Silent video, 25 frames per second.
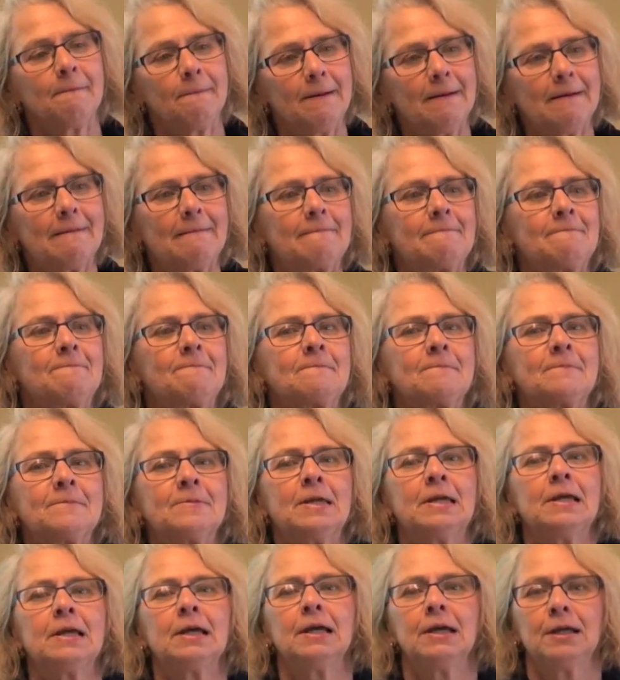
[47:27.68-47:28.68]
Well,
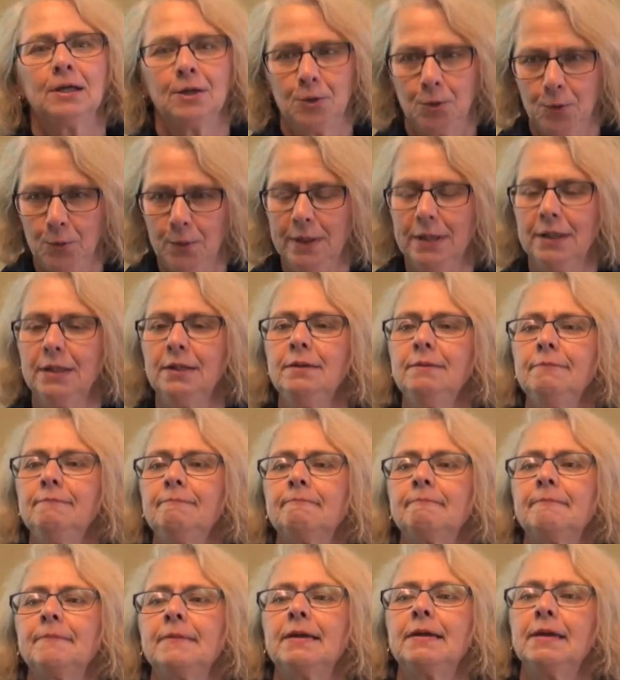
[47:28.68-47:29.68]
I go in,
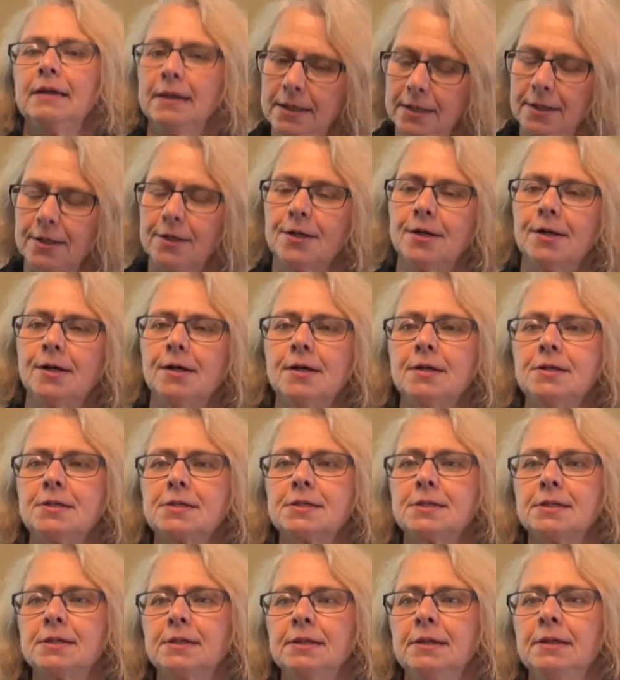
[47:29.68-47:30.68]
I get a
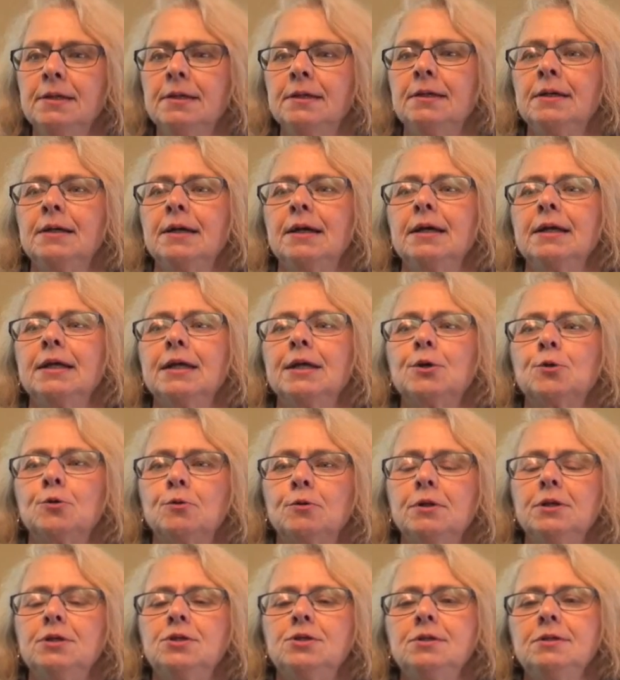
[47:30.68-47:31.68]
cart, I get
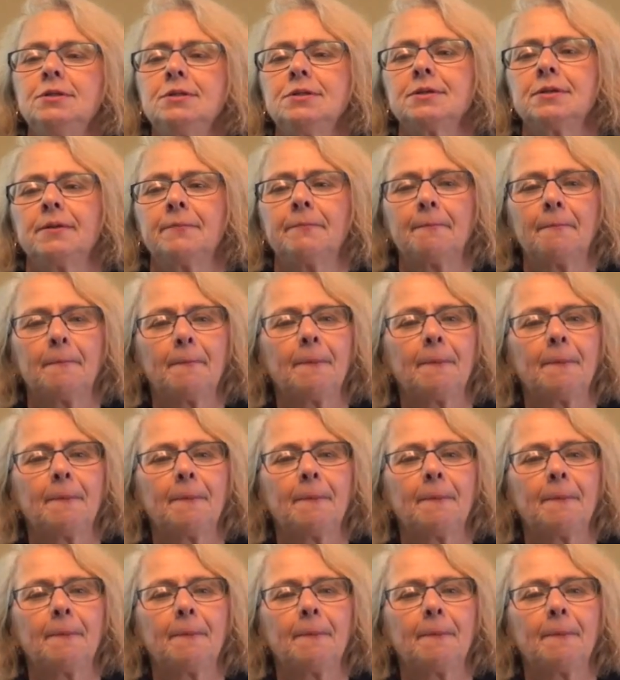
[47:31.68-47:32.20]
oranges,